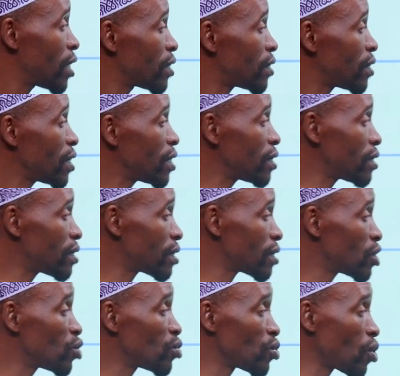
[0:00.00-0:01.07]
Since
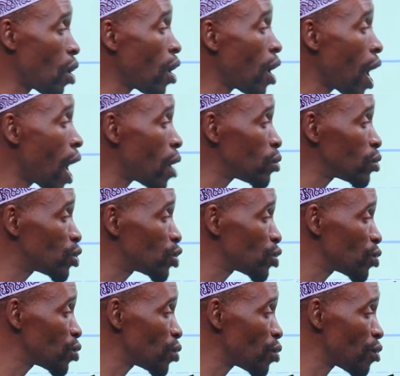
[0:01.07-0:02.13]
you know how
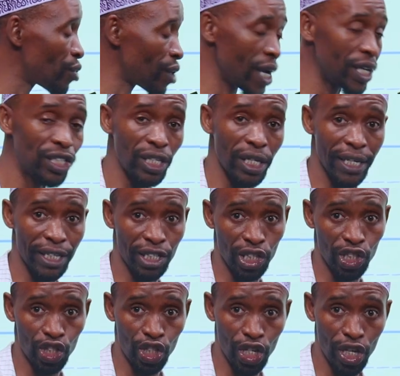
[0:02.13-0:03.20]
to write
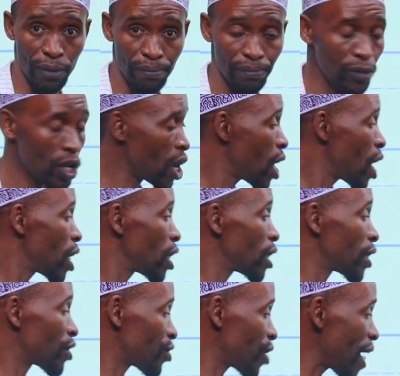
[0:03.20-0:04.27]
letter Jiim,
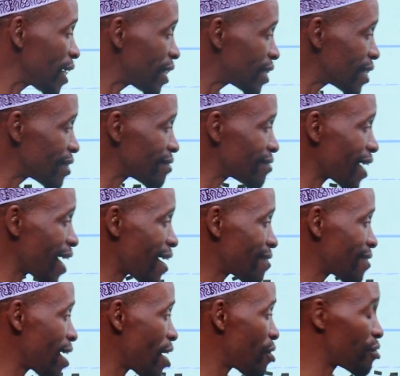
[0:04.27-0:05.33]
writing the
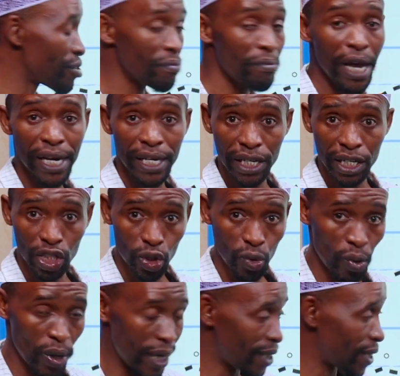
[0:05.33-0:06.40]
other remaining
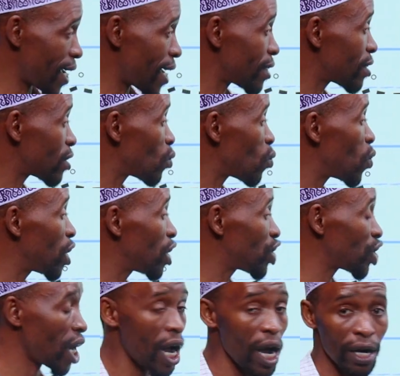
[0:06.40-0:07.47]
two letters,
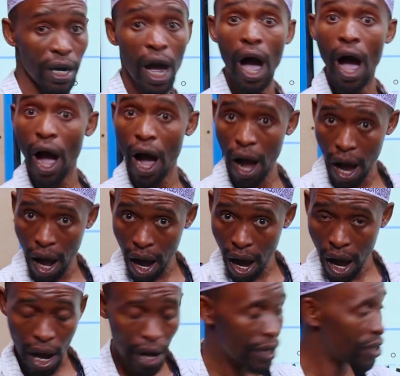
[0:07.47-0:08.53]
which are Hha